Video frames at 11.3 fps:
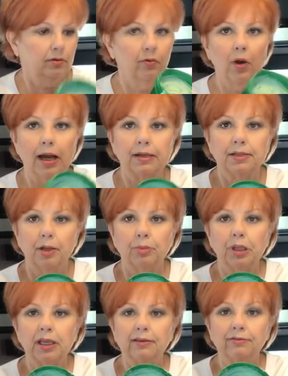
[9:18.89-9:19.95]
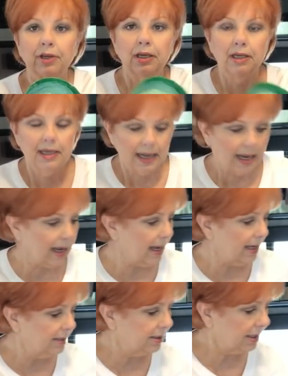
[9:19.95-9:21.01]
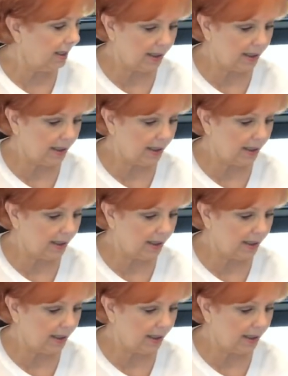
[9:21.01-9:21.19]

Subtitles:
wax, I believe. And